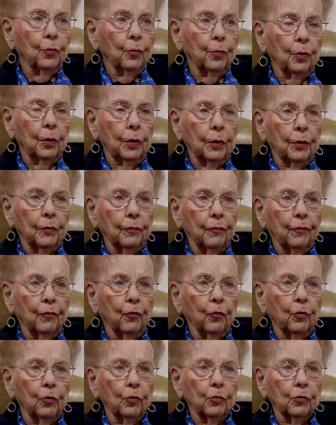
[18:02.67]
brother,
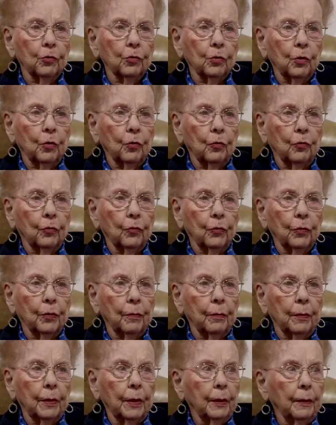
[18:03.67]
4 years older
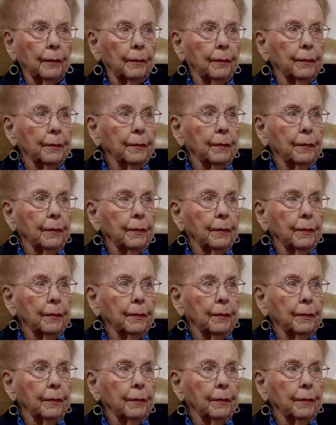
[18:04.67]
than me,